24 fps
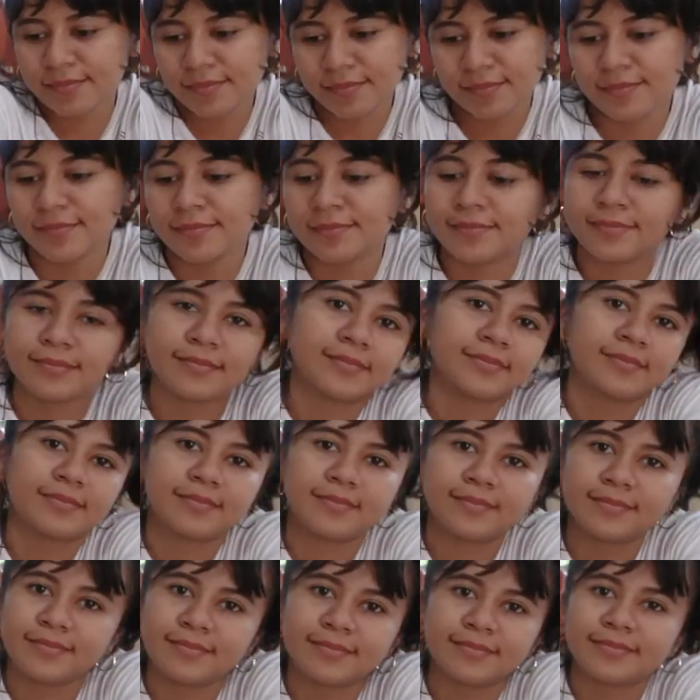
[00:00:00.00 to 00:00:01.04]

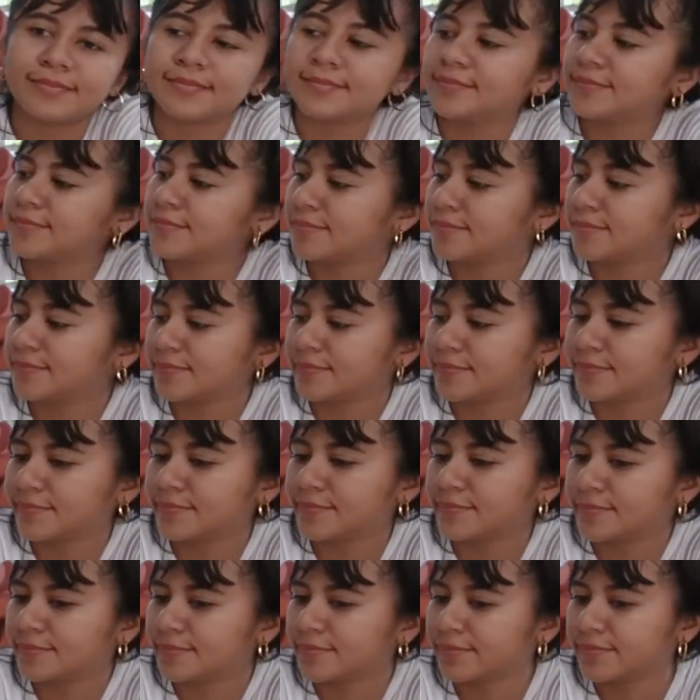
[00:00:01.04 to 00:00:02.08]

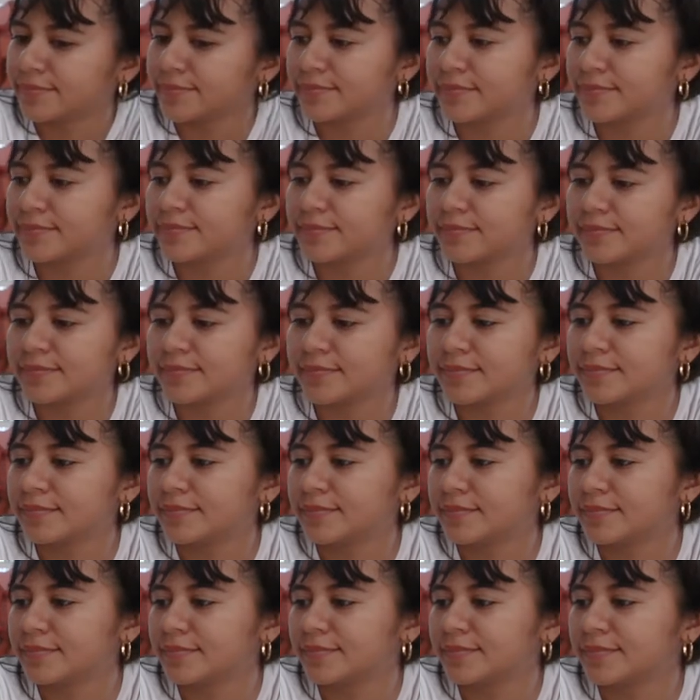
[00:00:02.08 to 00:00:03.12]

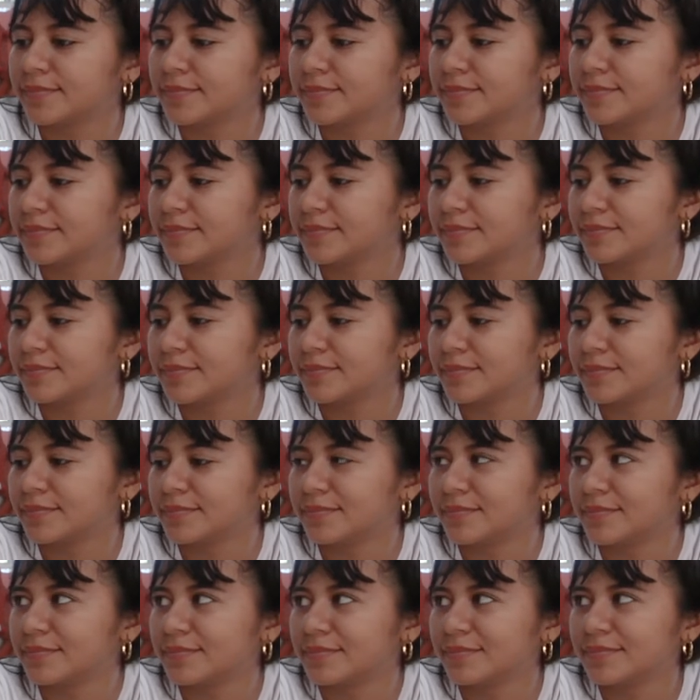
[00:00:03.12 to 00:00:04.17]

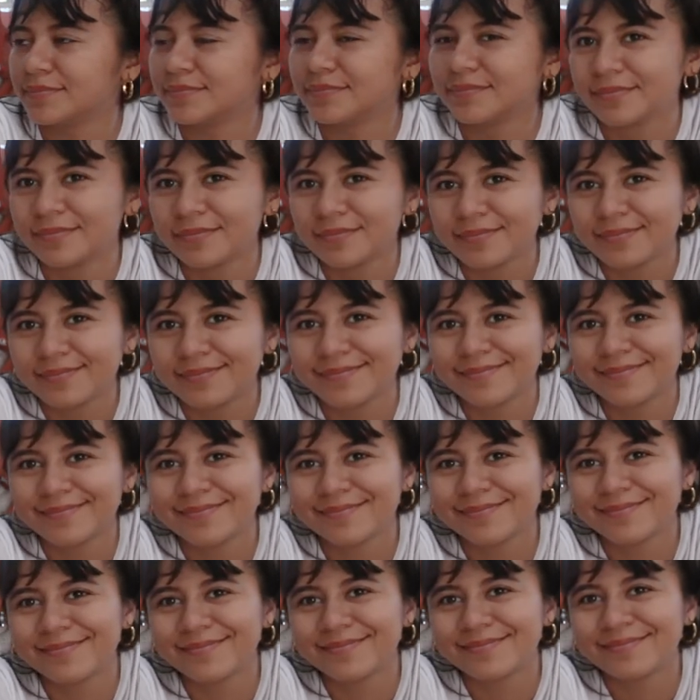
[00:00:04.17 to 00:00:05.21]

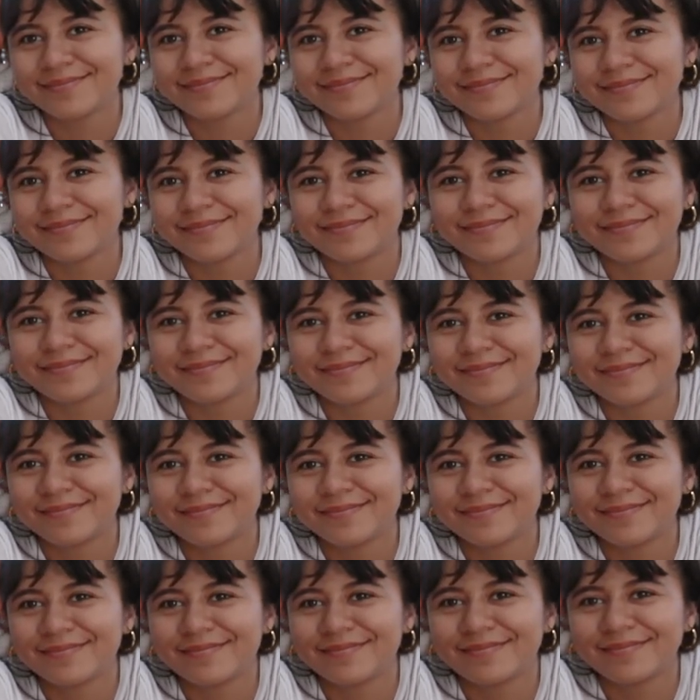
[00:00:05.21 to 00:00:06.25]
No words are spoken by the person on screen.